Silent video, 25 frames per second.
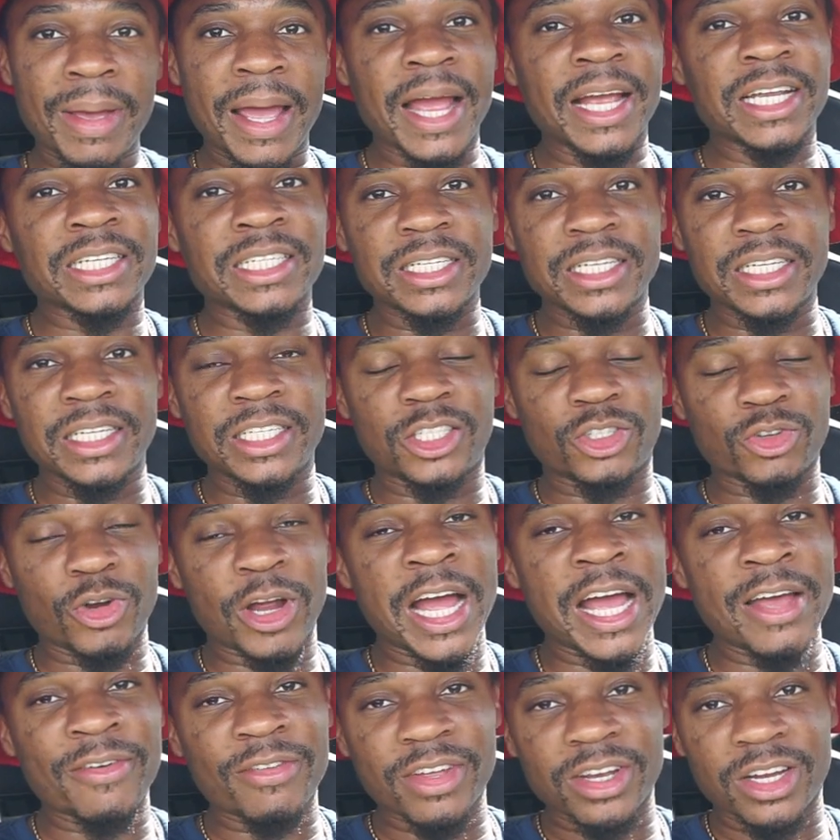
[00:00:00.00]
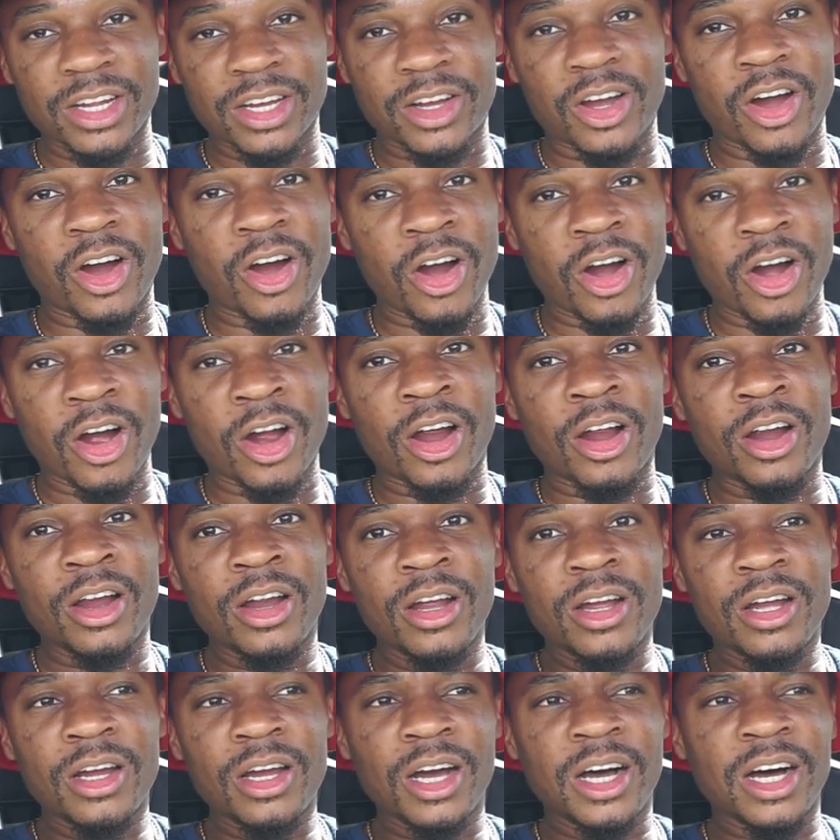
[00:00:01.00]
actually driving the car.
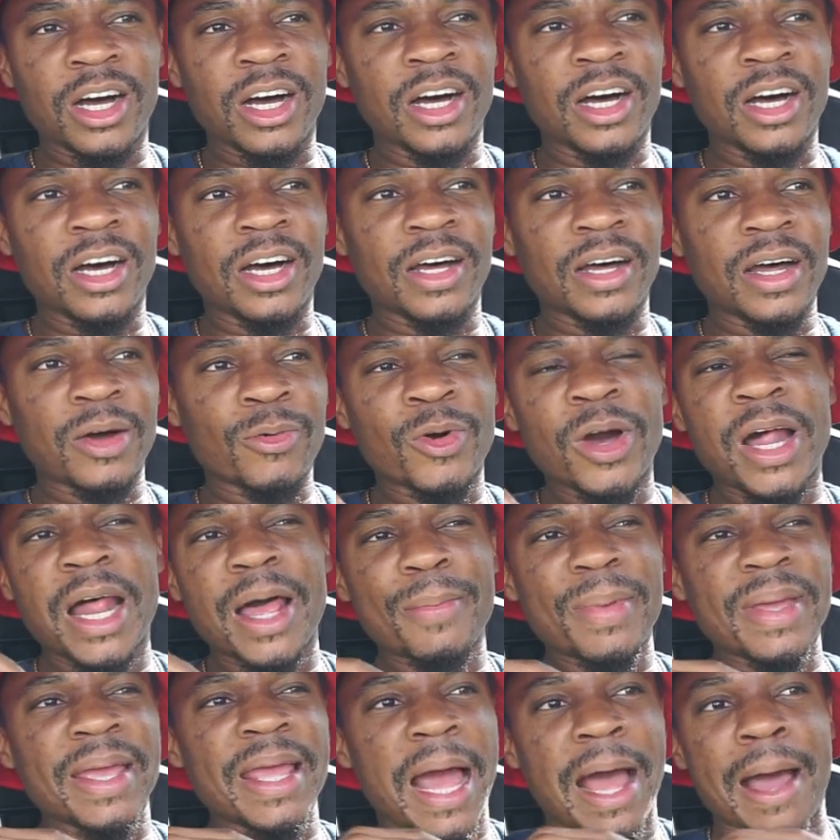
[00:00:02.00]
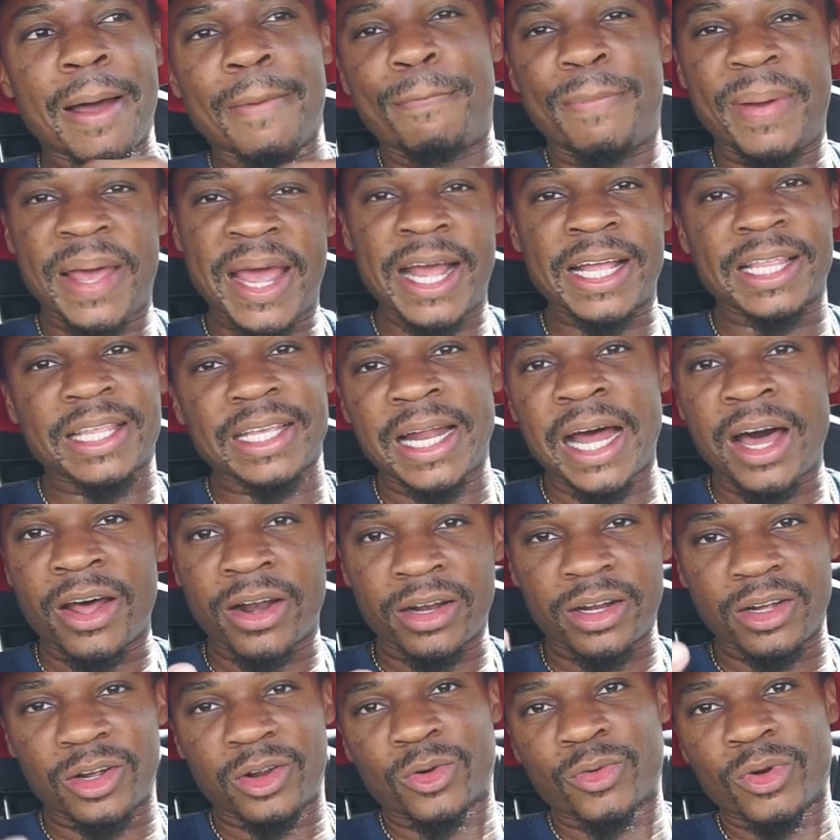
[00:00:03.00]
Well, I mean, I backed it out of
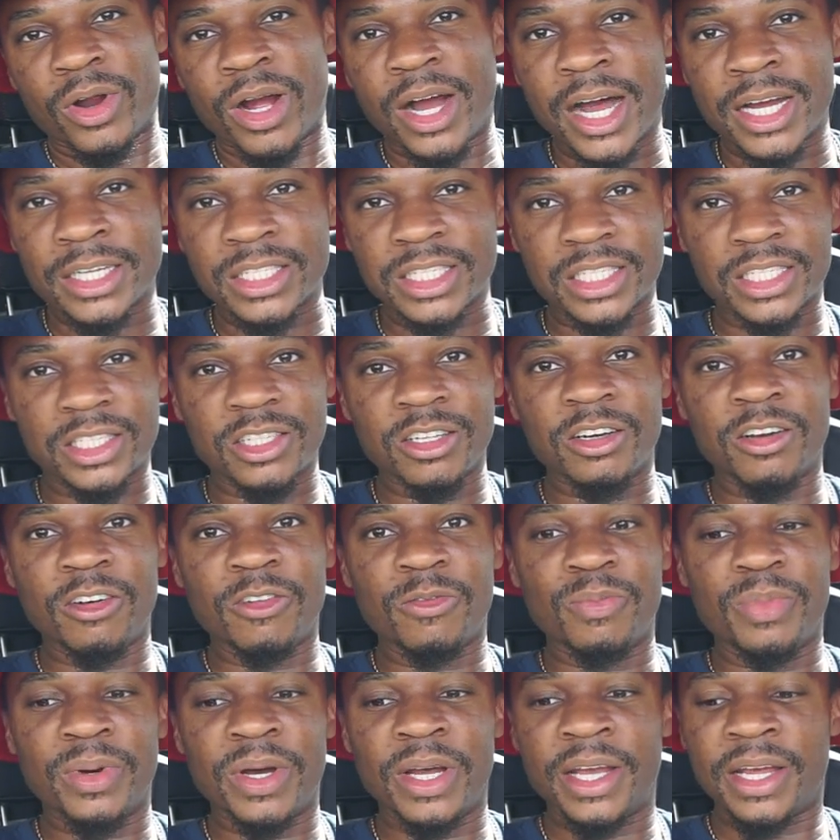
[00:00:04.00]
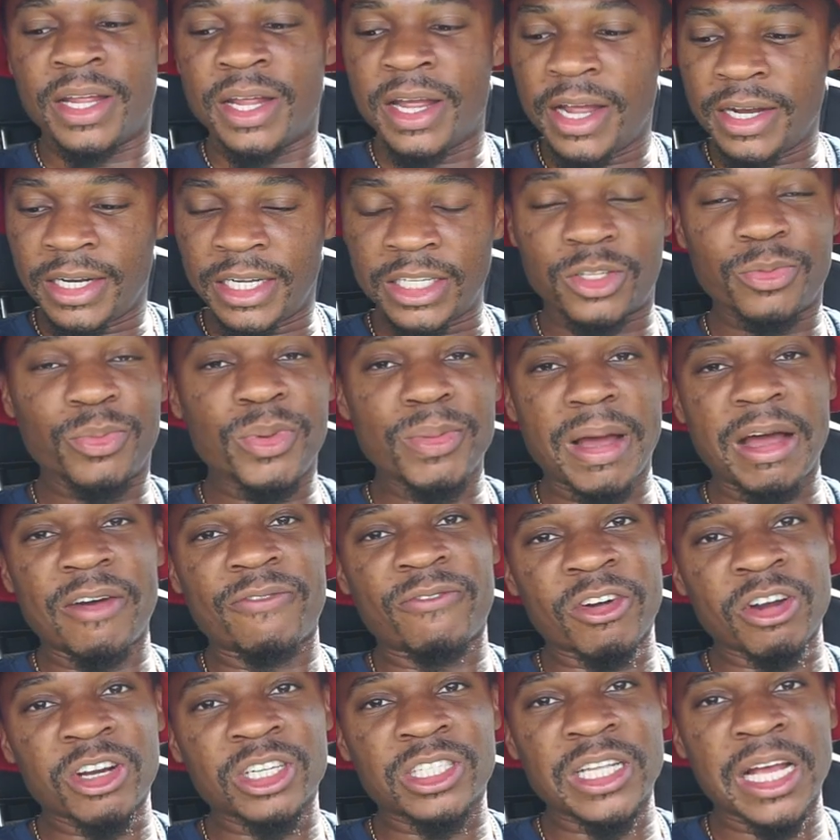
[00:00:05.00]
the garage and stuff, but this will be my
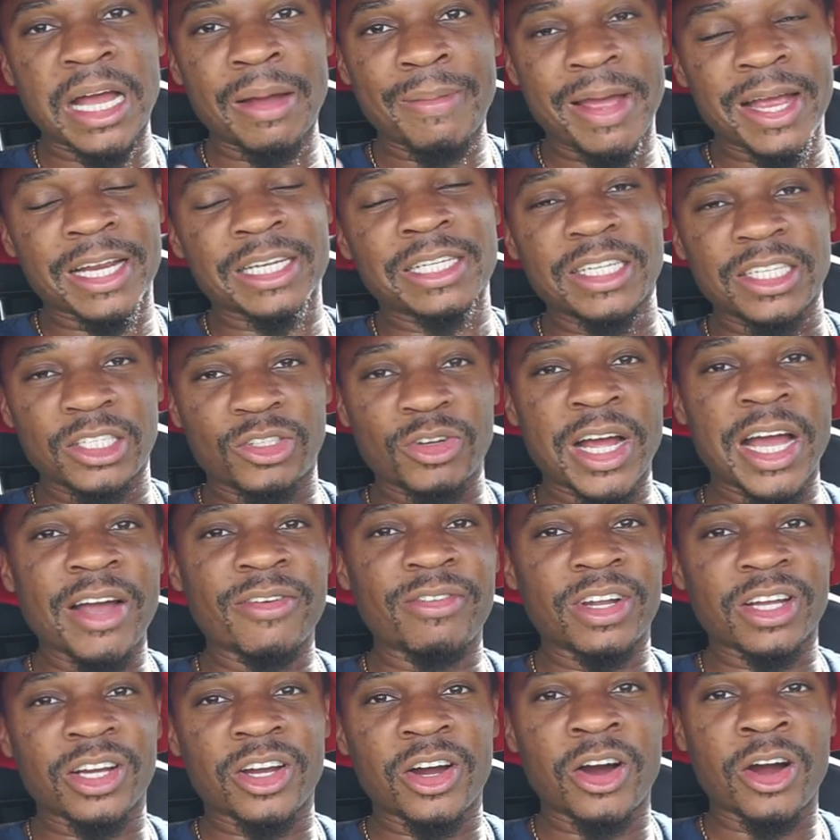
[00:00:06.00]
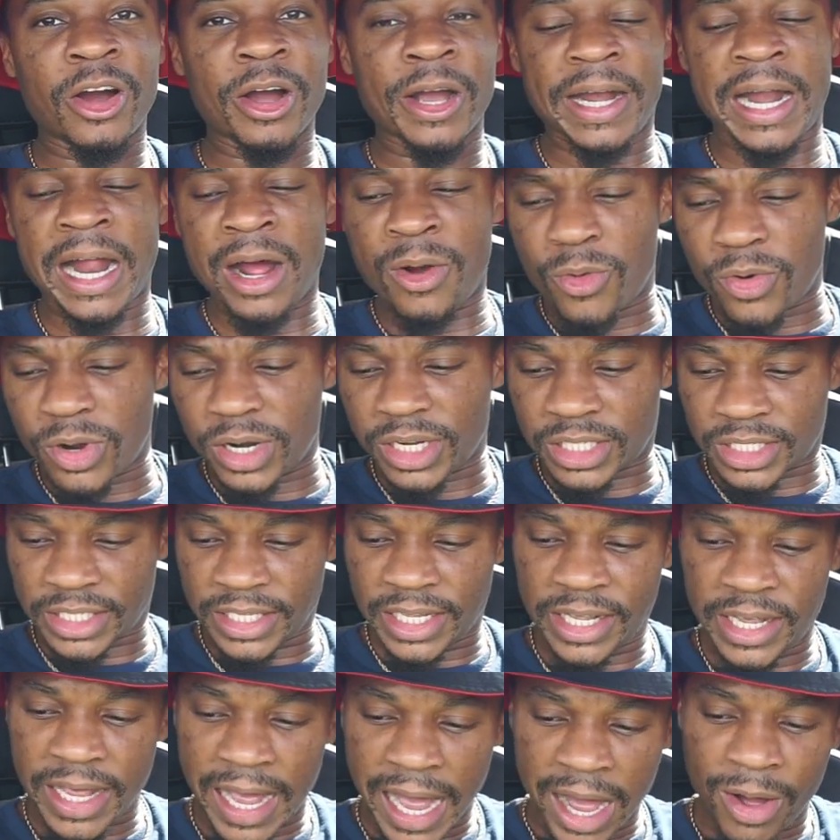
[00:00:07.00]
first time actually driving the car, and I want to
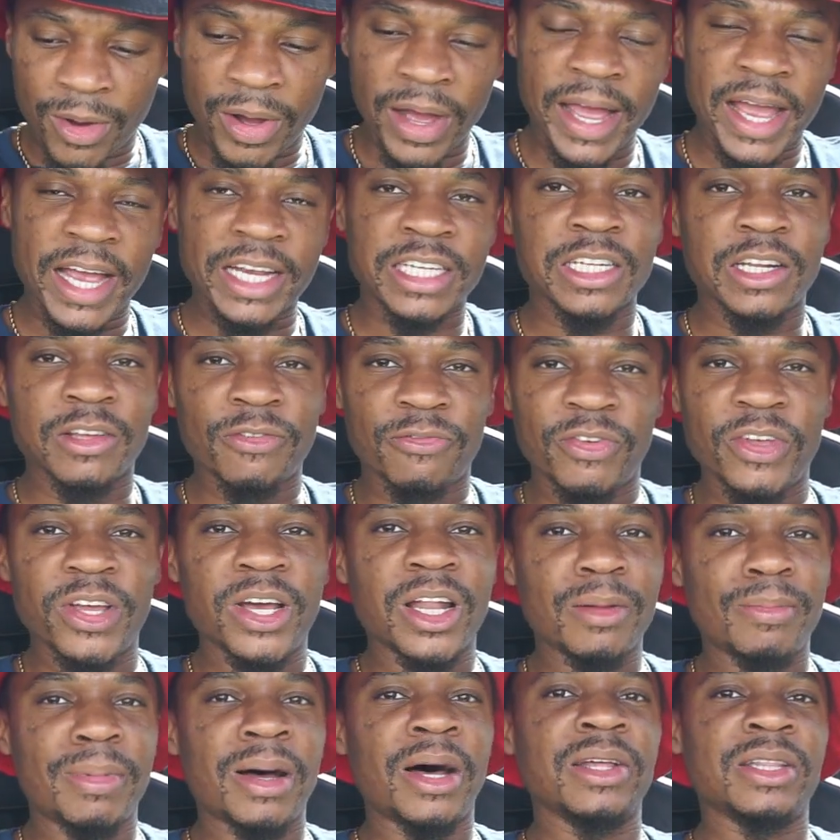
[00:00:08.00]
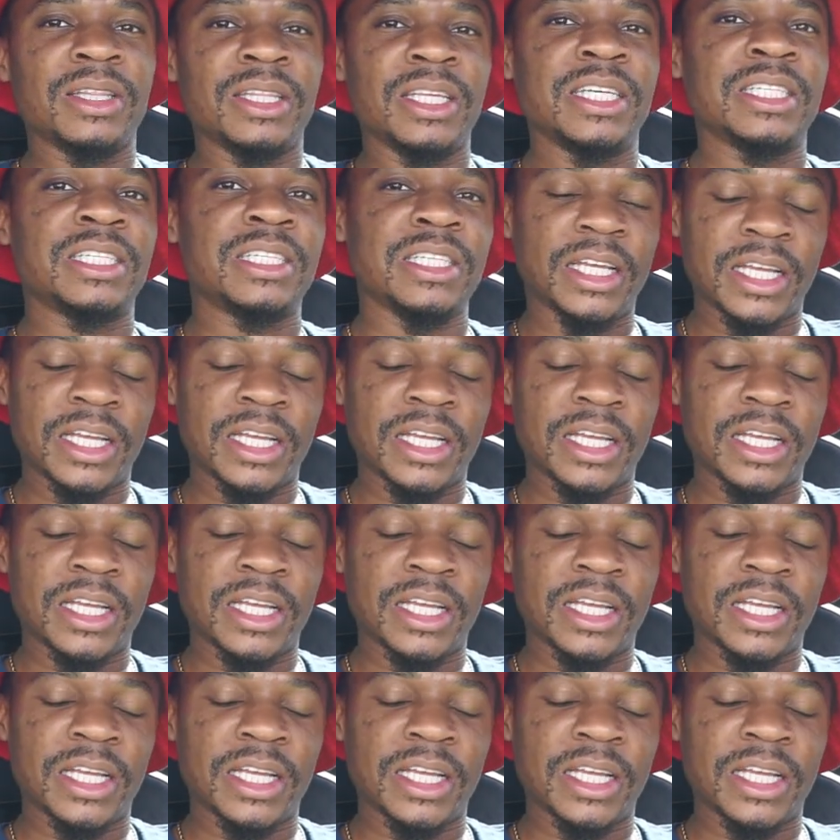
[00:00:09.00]
see how I actually feel about this